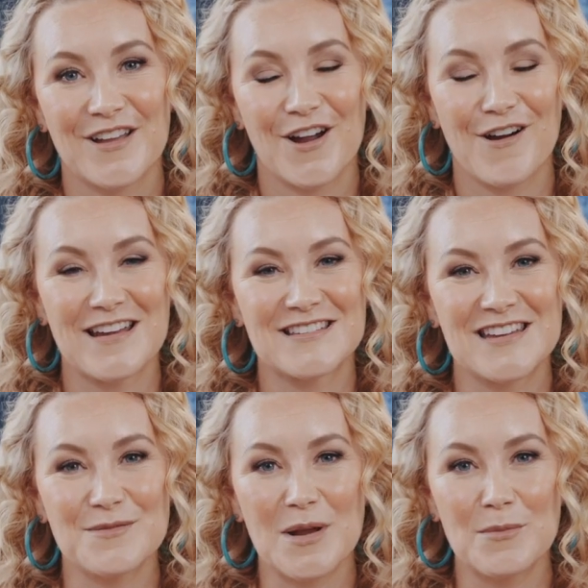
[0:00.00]
All right,
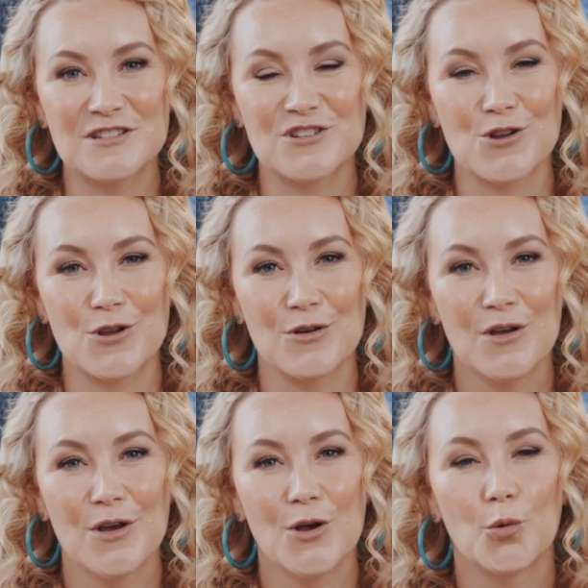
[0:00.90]
tip number 2,
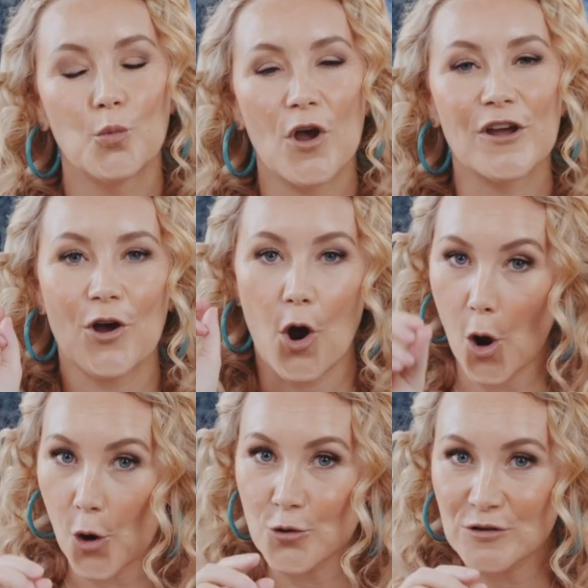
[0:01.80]
work
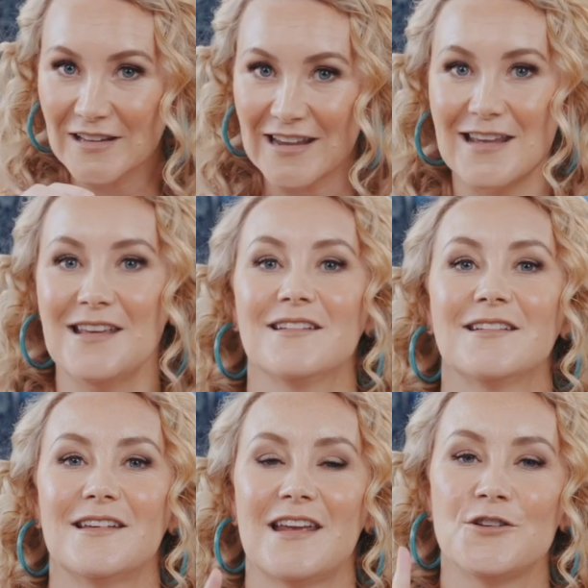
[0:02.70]
only
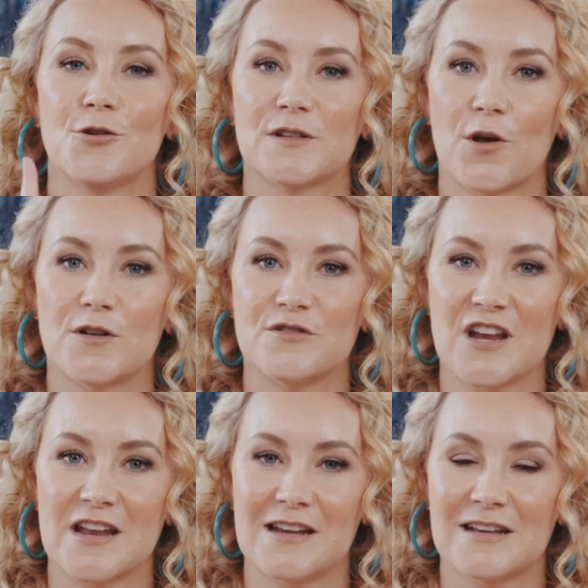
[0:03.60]
in your zone of
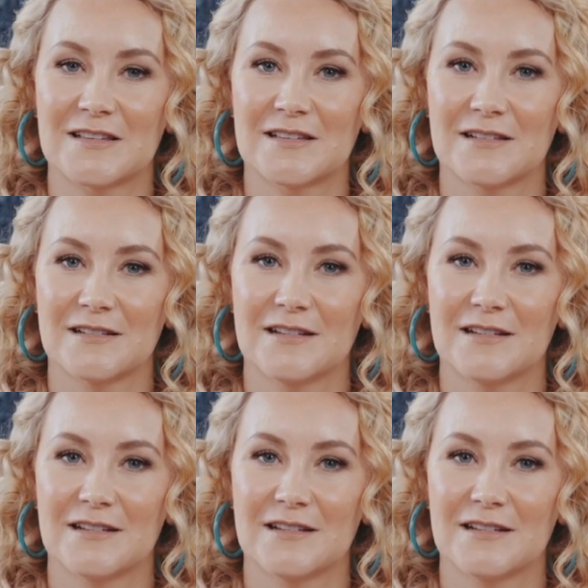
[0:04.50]
genius.